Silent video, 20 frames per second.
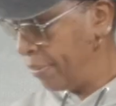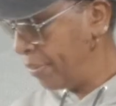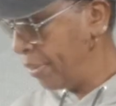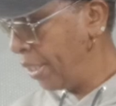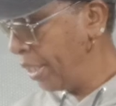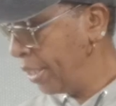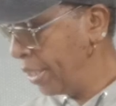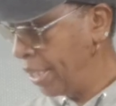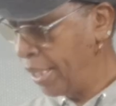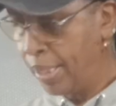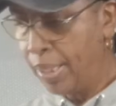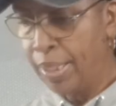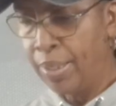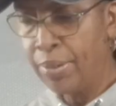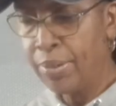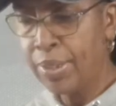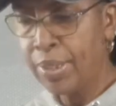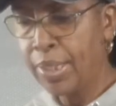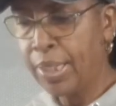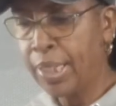And then
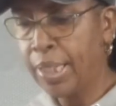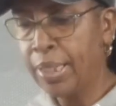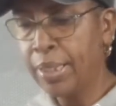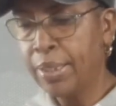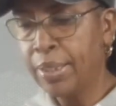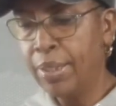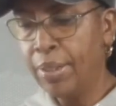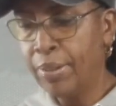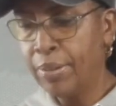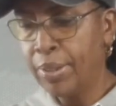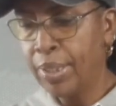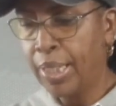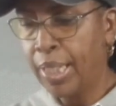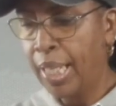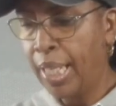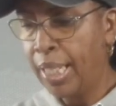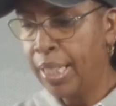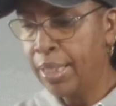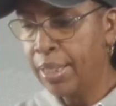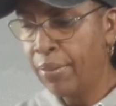here's the, the
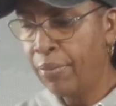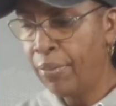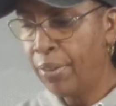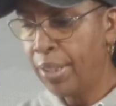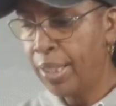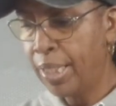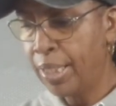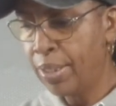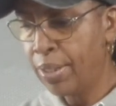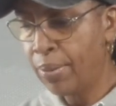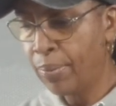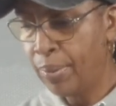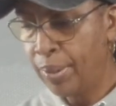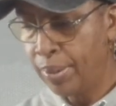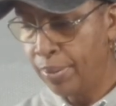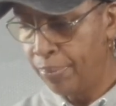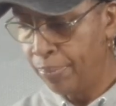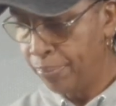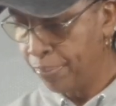candy for this one.